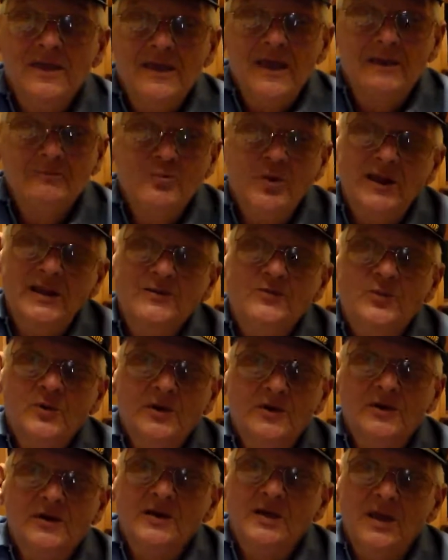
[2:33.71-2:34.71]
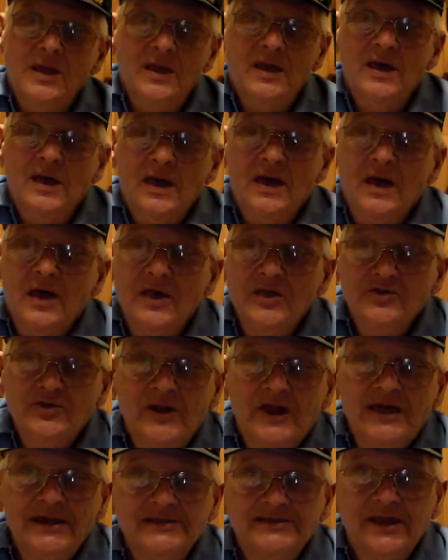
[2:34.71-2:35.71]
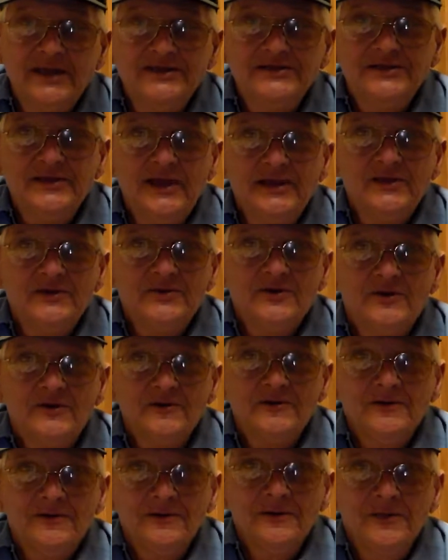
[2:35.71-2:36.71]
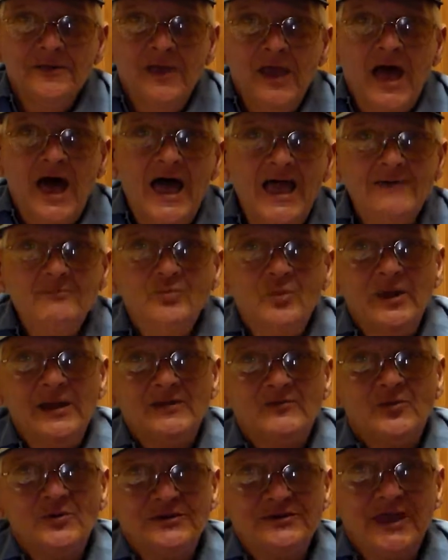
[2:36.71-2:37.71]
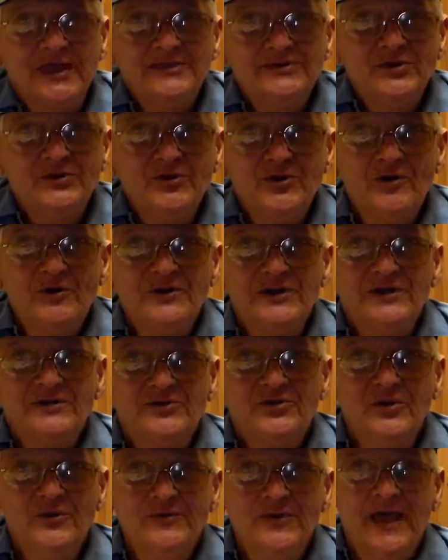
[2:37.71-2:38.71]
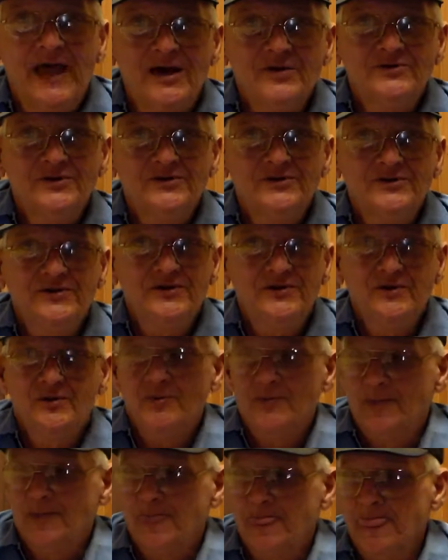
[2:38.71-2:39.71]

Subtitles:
I'm running for United States Senator. I even ran for State's Attorney in 2002.